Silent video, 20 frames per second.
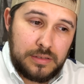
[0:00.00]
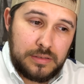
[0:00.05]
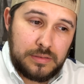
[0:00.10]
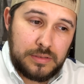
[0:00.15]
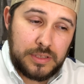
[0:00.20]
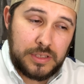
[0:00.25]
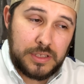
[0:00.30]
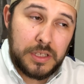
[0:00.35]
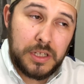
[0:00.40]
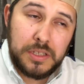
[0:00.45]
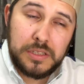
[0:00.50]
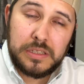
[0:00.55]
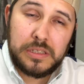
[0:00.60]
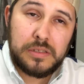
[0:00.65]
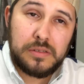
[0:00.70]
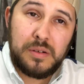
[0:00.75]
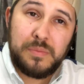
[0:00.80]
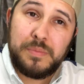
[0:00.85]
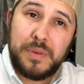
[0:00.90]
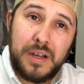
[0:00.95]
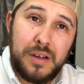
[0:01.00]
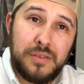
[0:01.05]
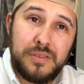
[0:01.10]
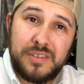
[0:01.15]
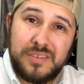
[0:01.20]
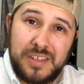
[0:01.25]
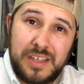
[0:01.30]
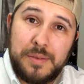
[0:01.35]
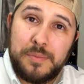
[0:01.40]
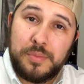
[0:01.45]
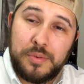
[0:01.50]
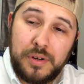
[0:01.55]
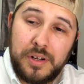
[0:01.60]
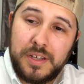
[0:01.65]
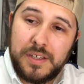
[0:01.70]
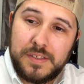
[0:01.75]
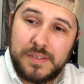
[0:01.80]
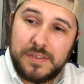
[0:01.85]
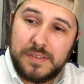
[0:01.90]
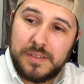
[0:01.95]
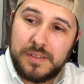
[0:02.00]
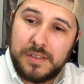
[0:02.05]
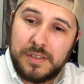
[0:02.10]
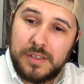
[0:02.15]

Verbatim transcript: which is also about the same price.